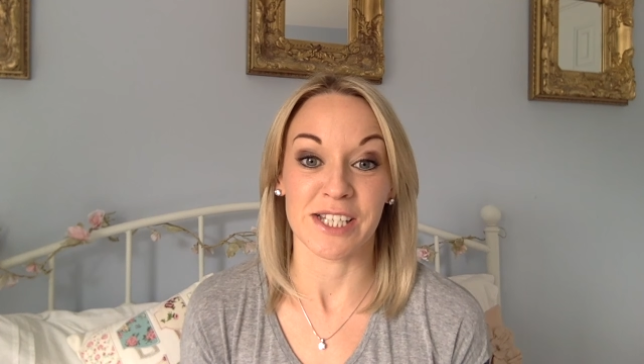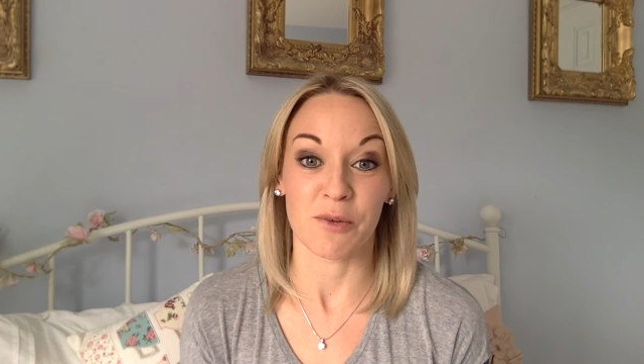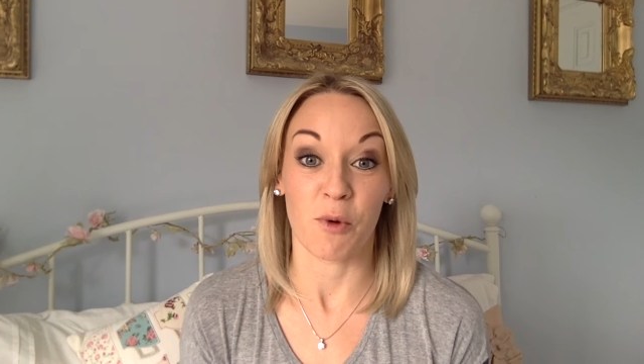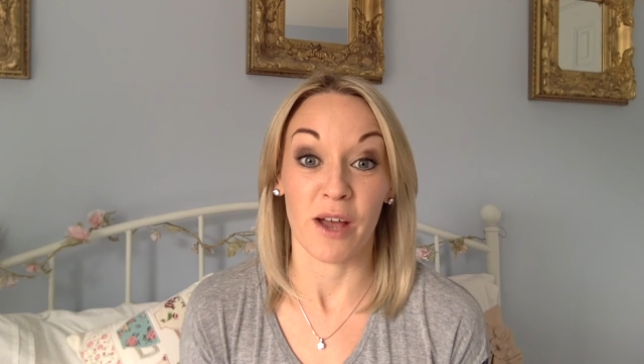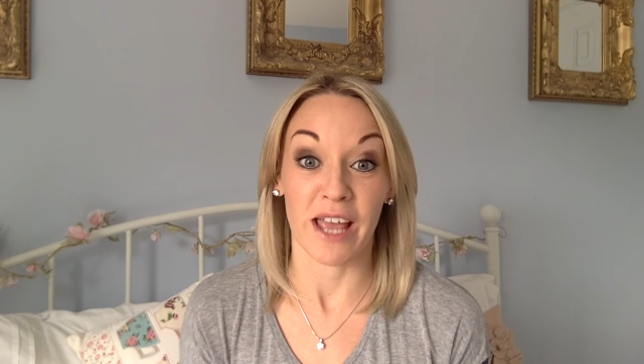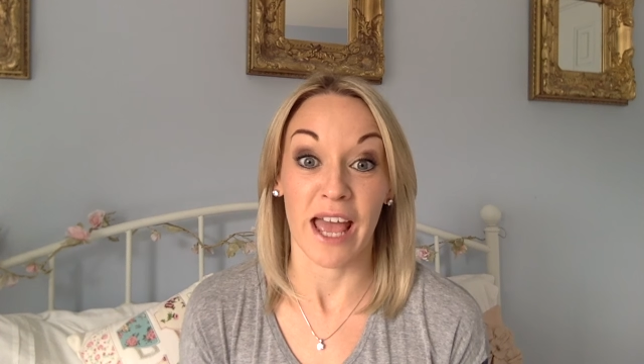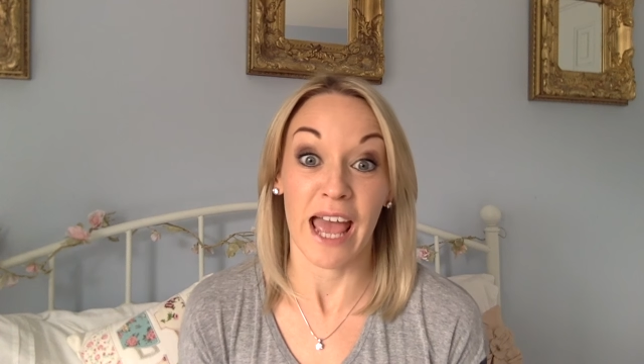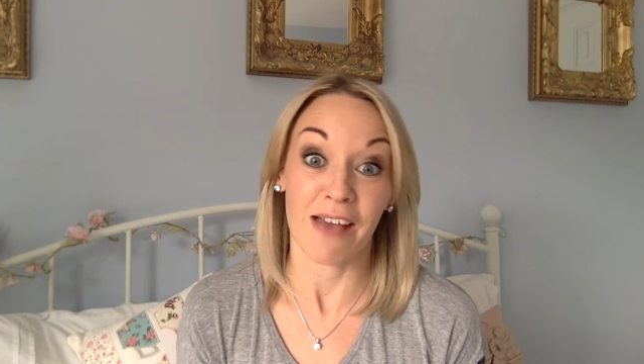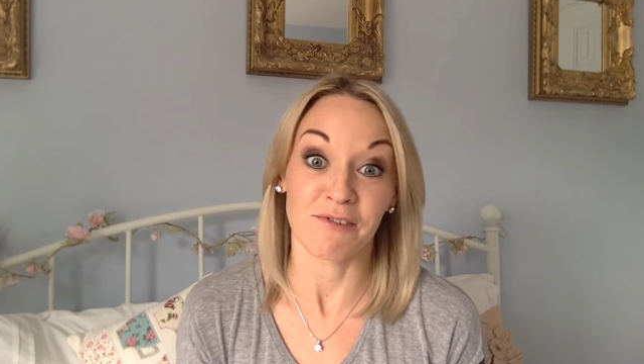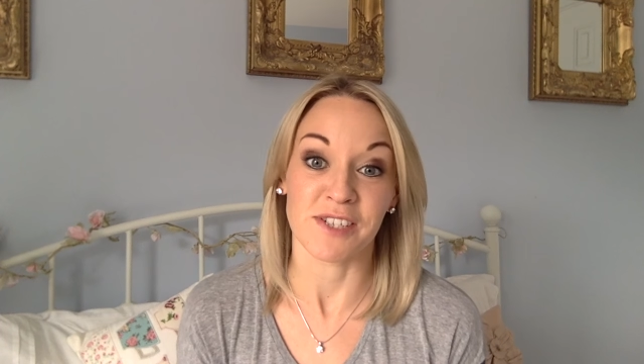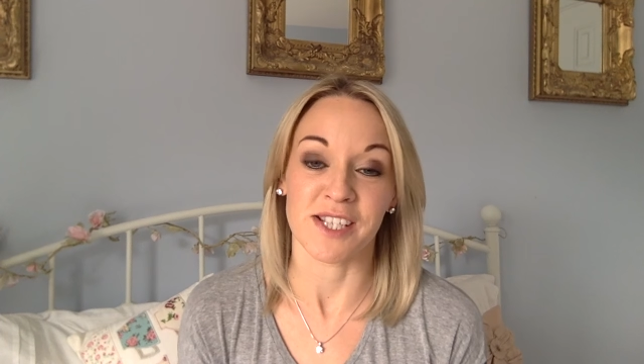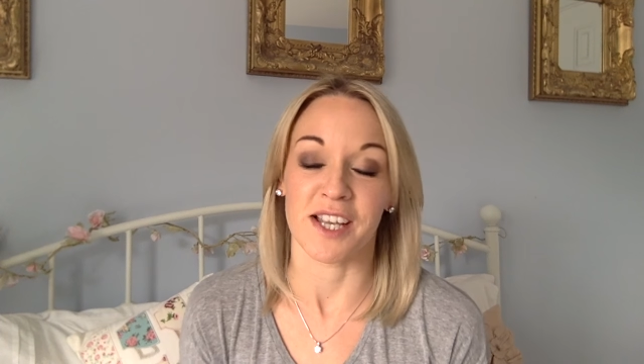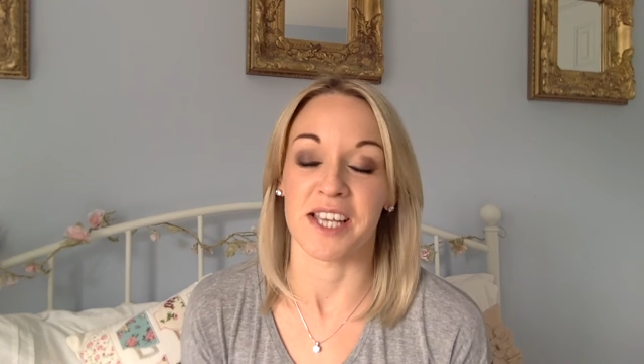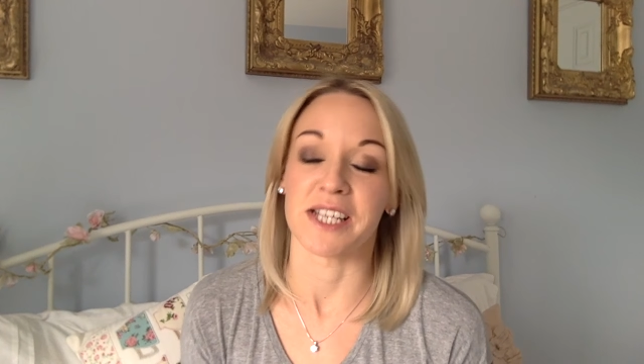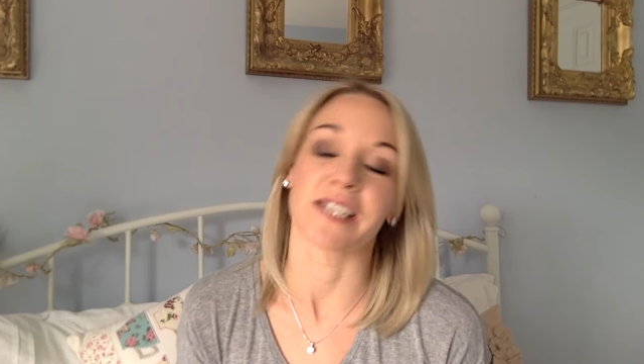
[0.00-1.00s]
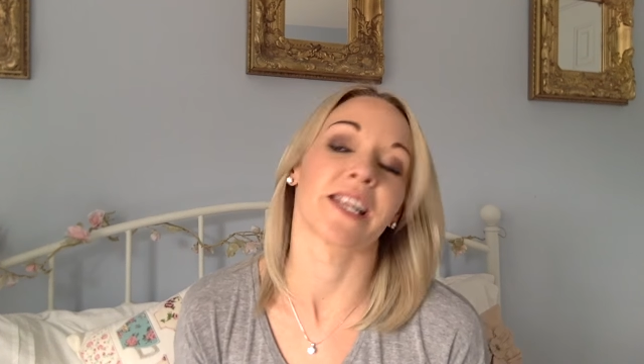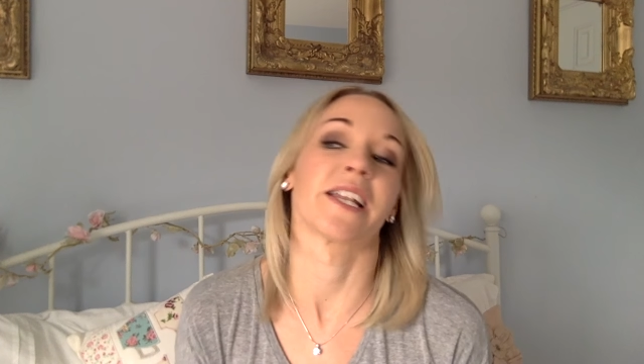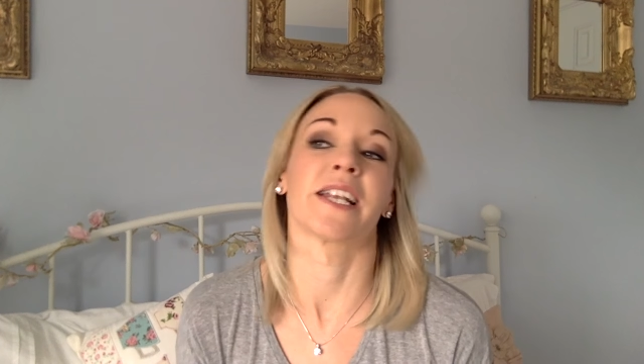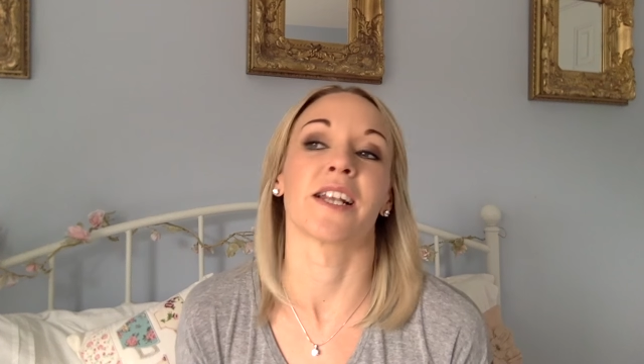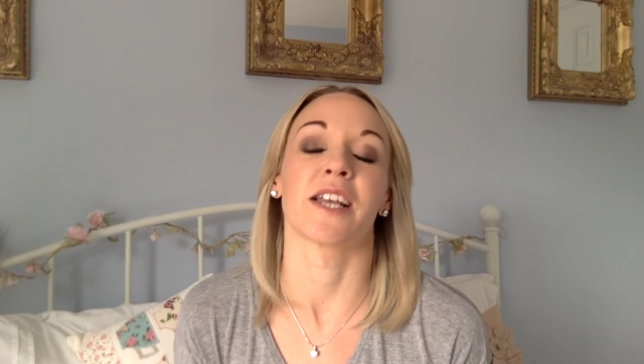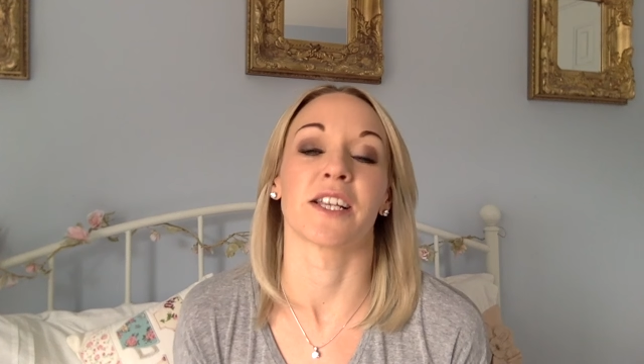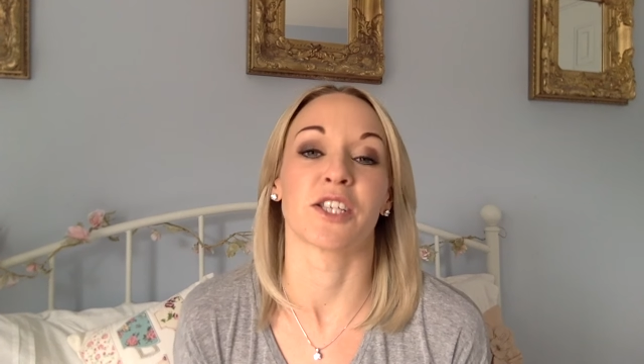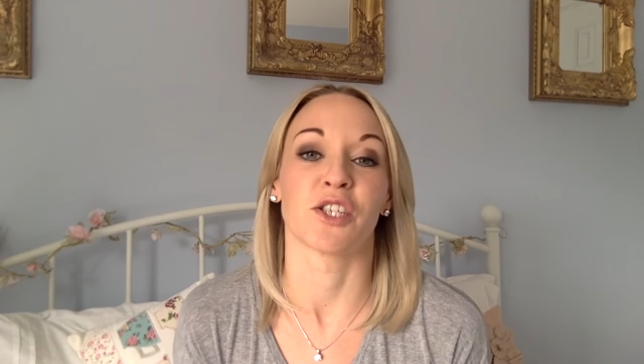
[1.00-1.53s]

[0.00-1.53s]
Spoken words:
that I'd like